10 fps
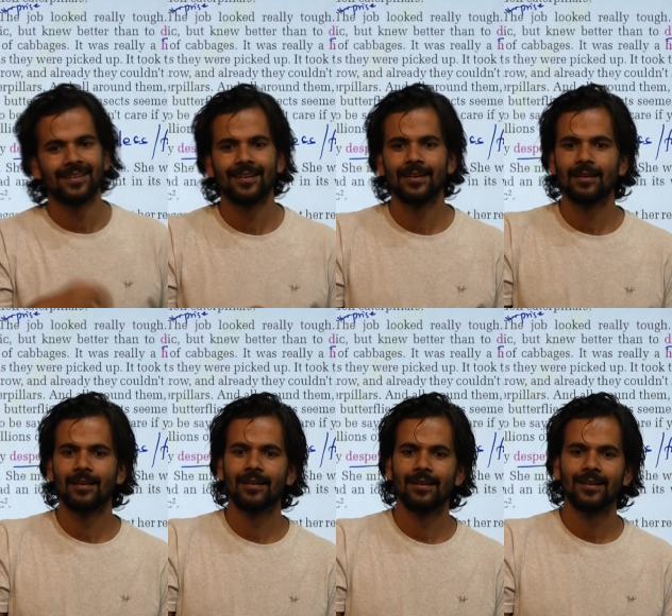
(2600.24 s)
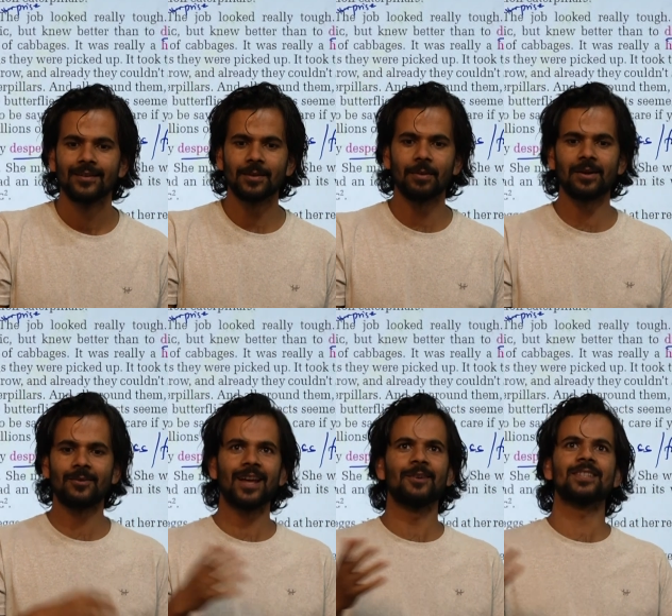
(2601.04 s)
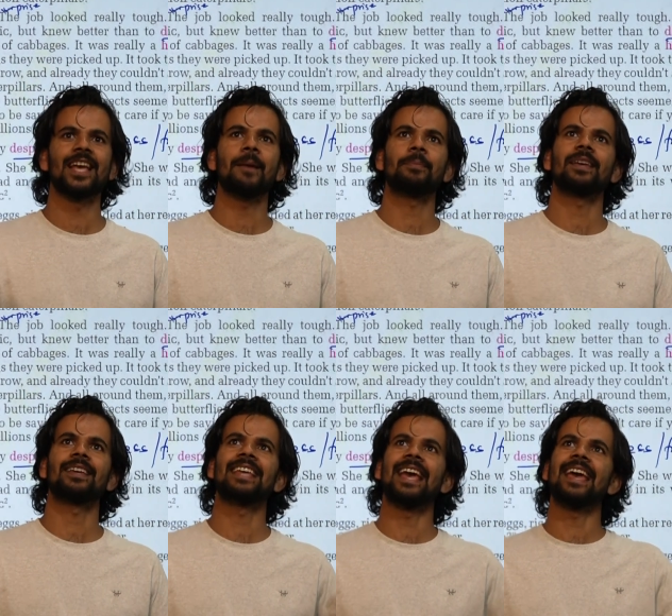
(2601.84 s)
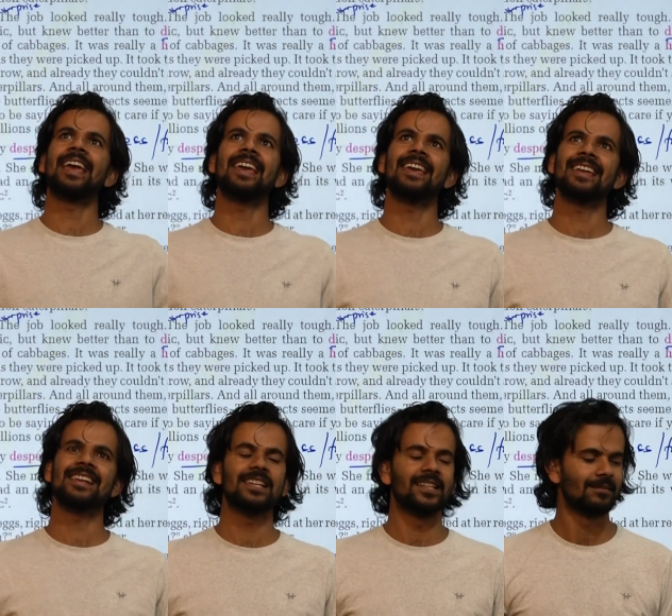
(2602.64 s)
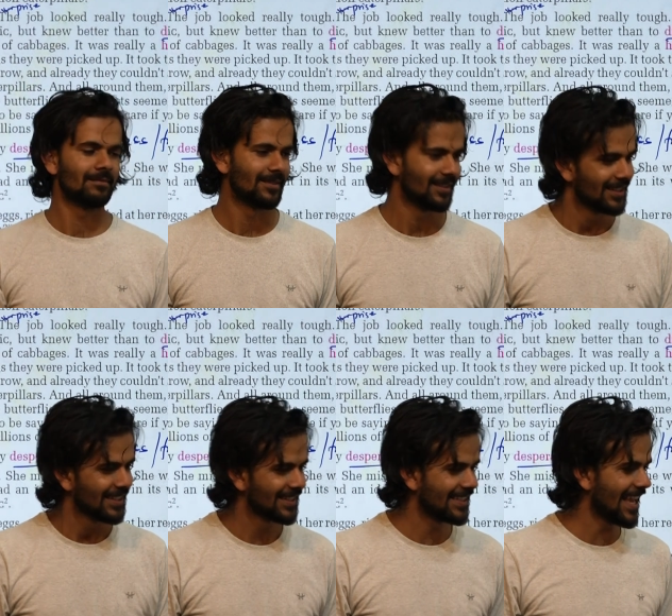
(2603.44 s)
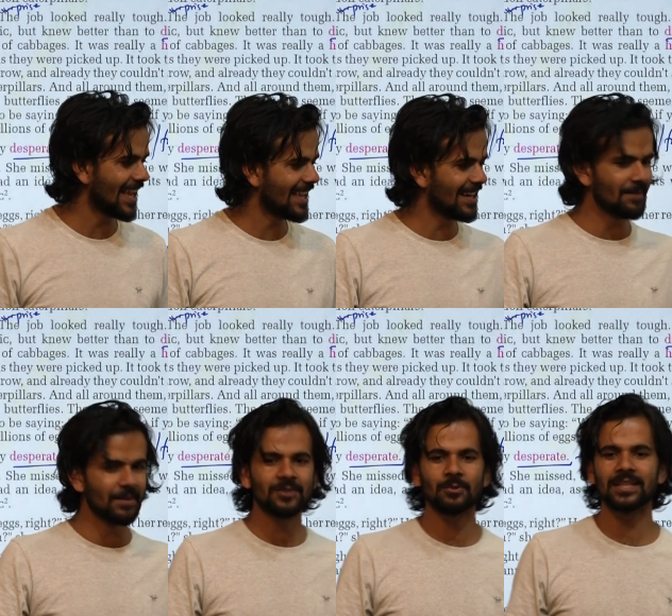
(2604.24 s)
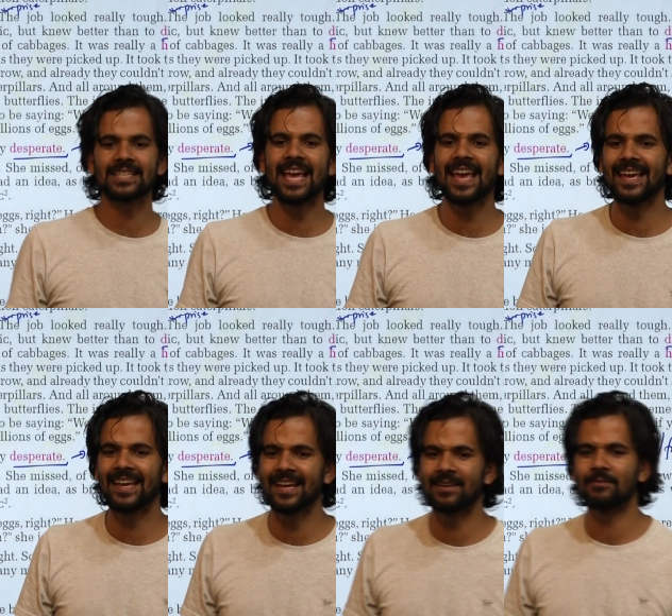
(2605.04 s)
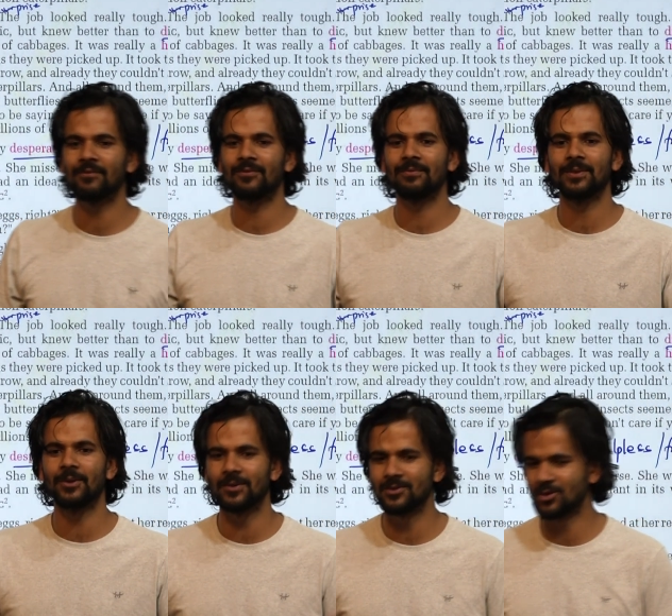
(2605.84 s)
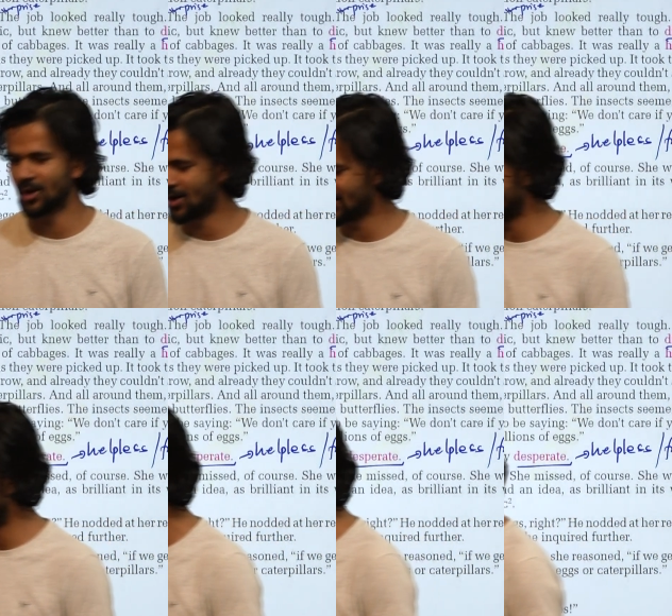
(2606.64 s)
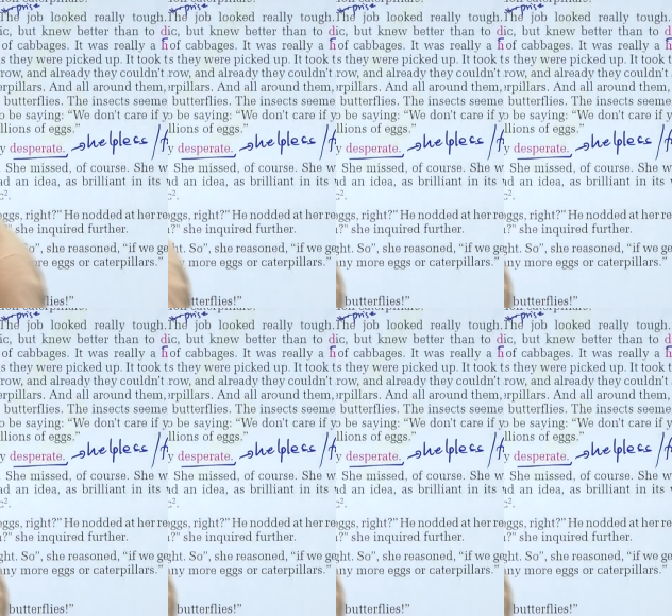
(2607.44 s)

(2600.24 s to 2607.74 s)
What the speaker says: happy, gaily. Gaily means with gay and joy and happiness. Didn't matter at